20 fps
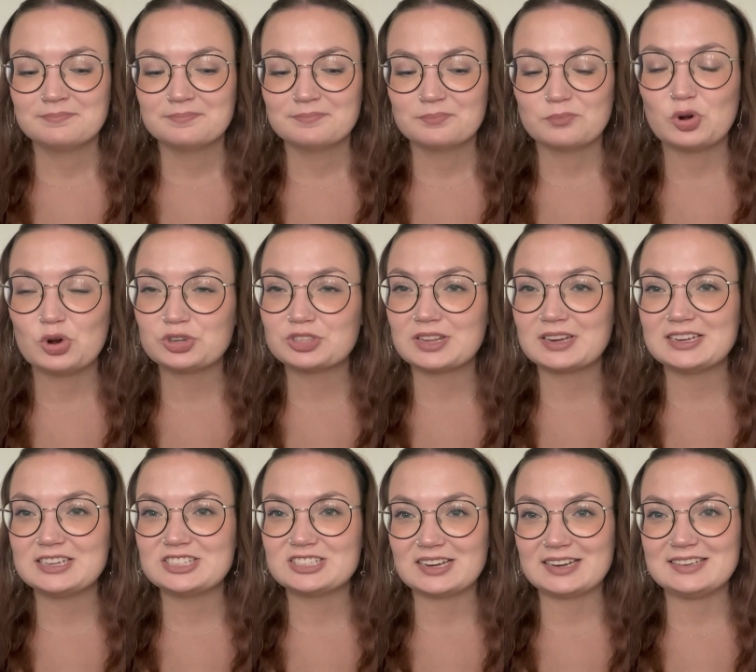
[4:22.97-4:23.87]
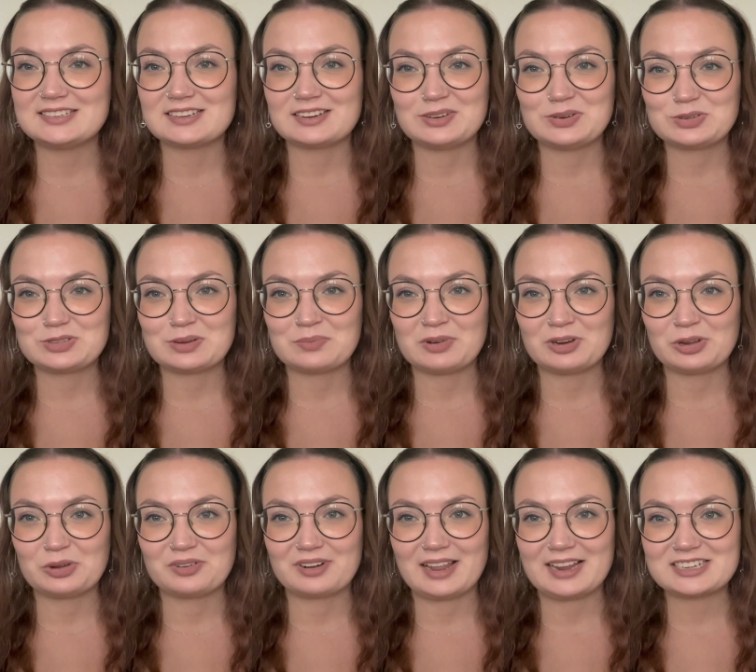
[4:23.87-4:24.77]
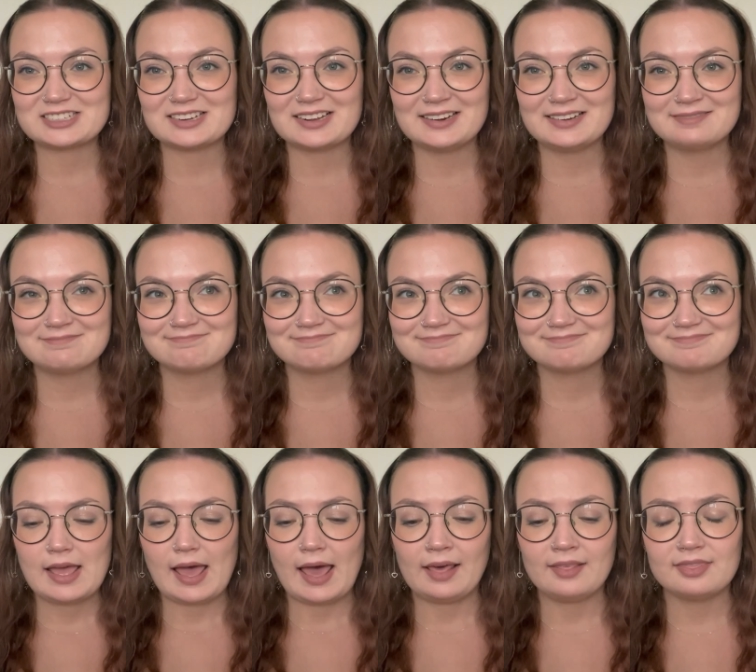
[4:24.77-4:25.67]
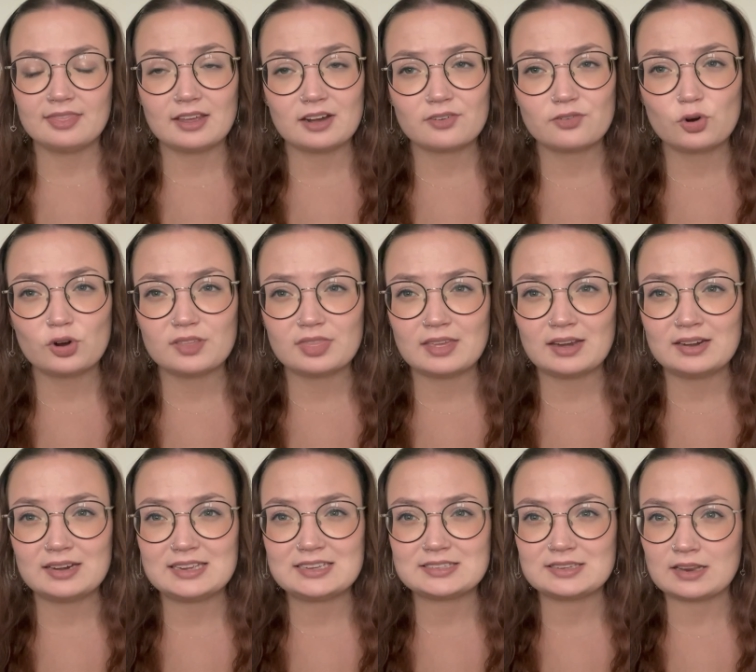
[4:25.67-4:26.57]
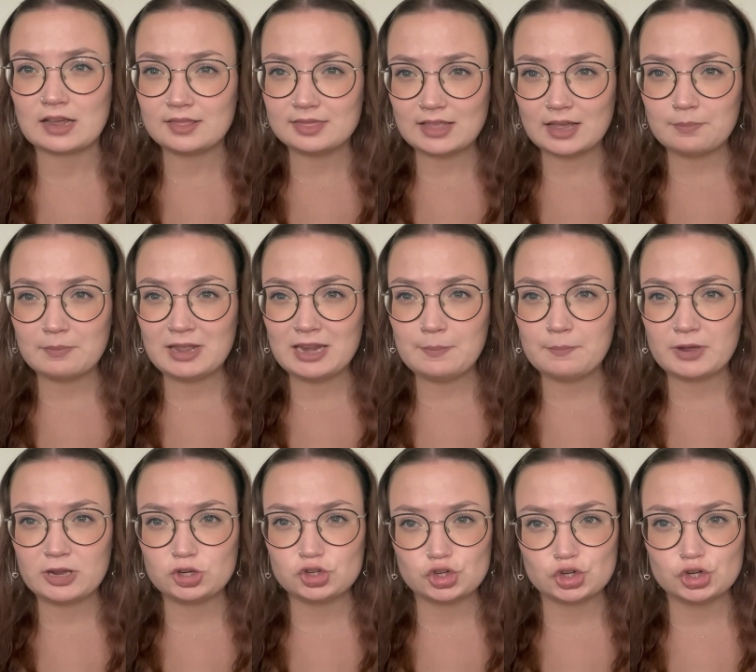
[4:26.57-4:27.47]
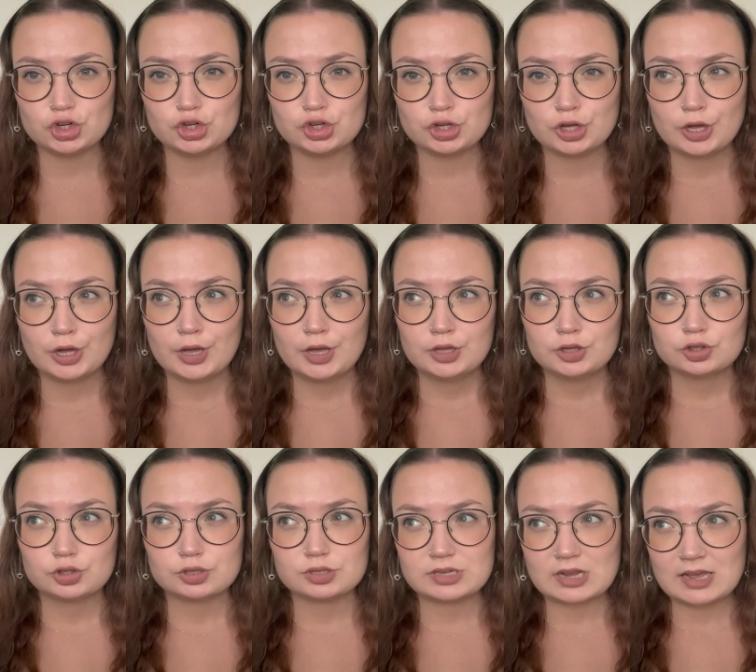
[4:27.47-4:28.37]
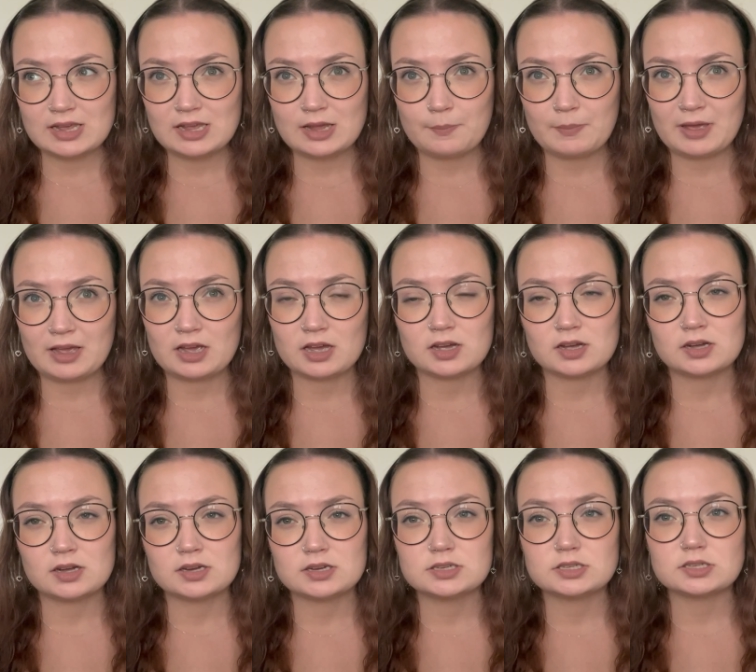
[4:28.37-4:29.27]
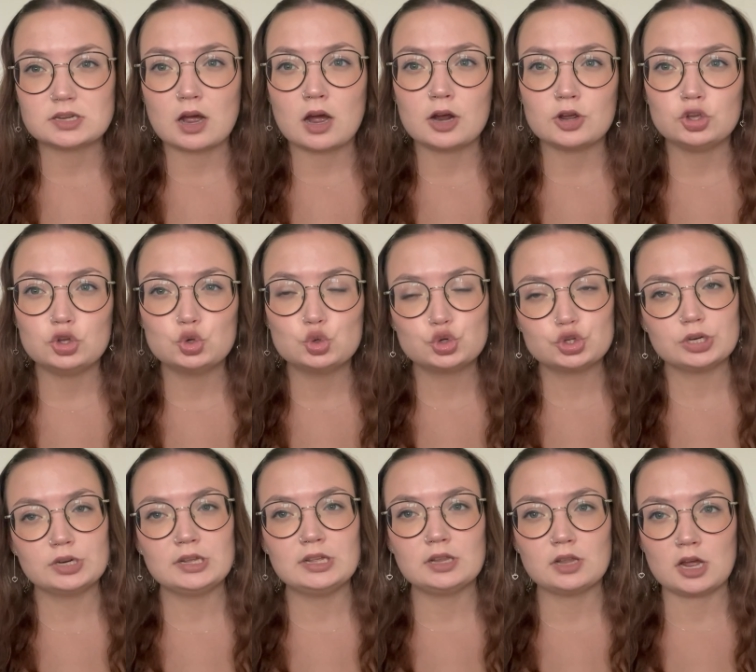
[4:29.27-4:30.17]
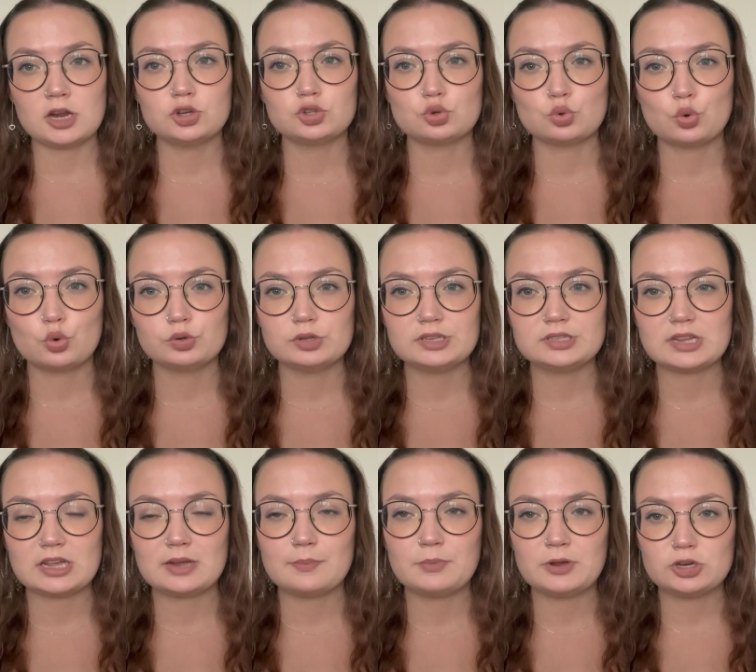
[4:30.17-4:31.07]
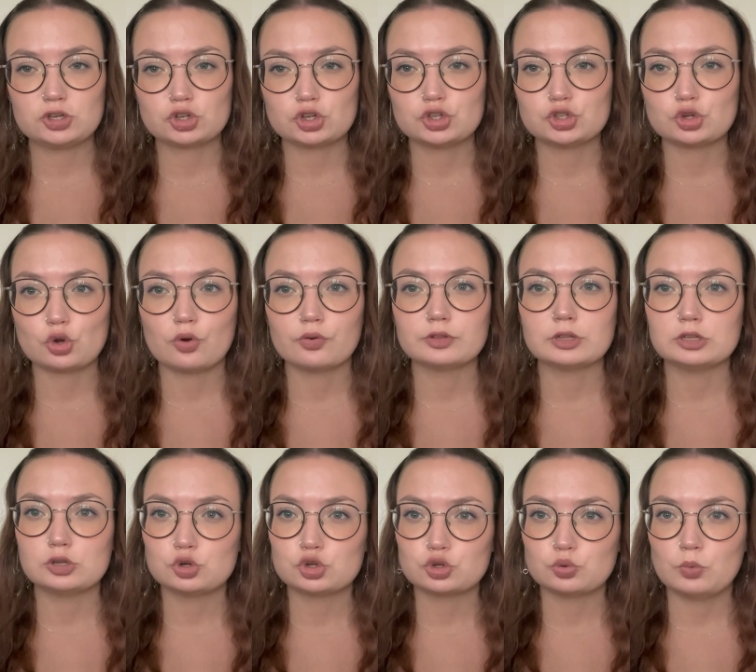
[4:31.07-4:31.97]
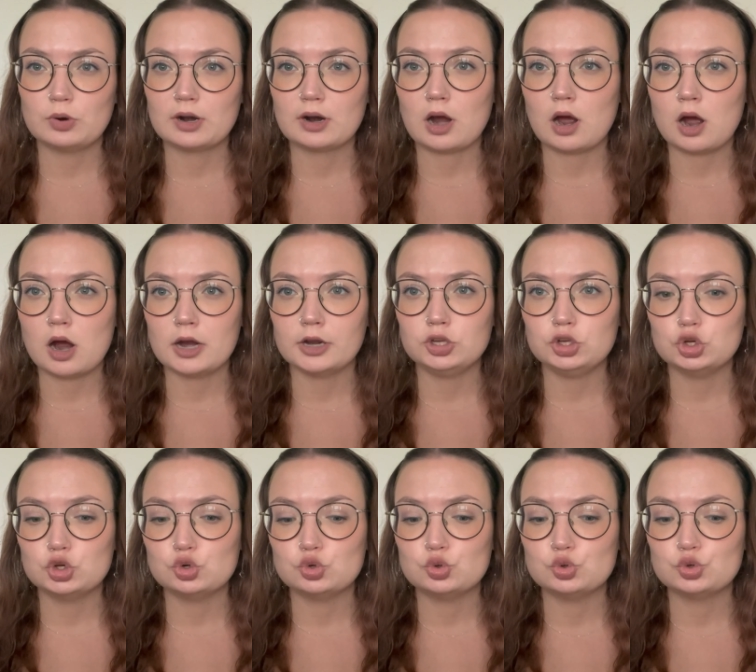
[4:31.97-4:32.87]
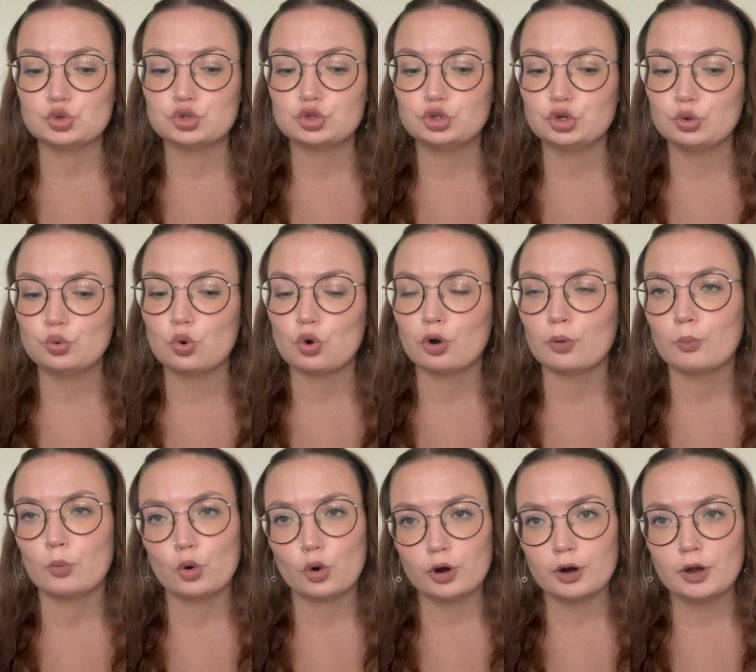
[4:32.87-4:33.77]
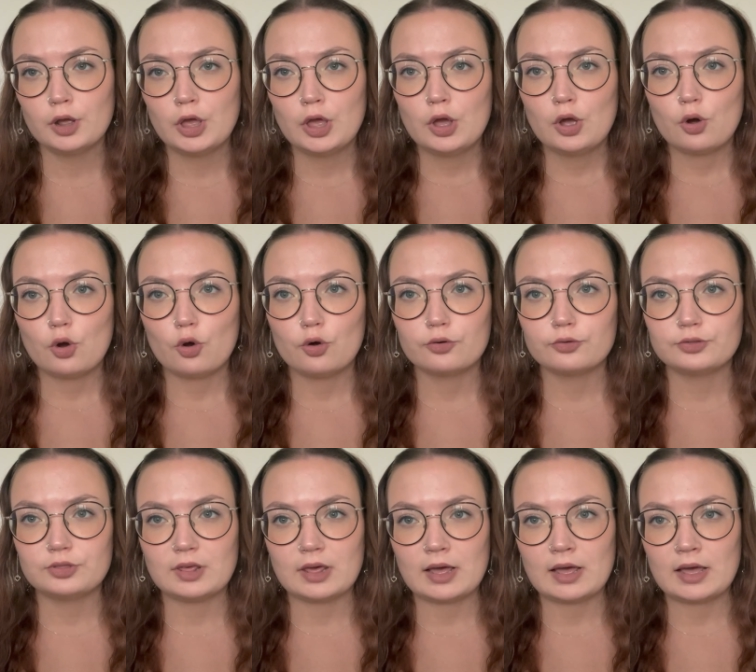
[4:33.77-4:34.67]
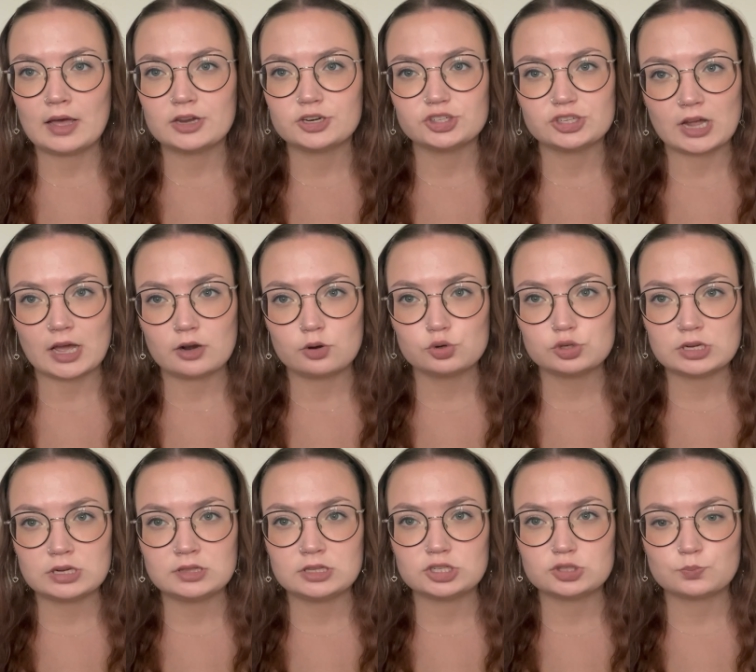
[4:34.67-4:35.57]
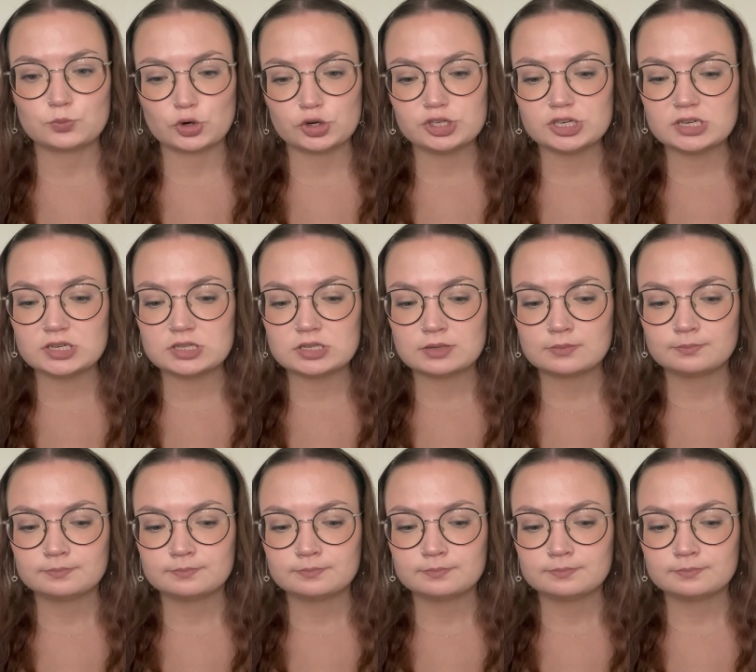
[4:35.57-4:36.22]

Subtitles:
most of these shades I used on my lower lash line, and therefore there is not that many pictures to take because I usually like to only take pictures of the looks where I use 2 or more of the shadows in this project.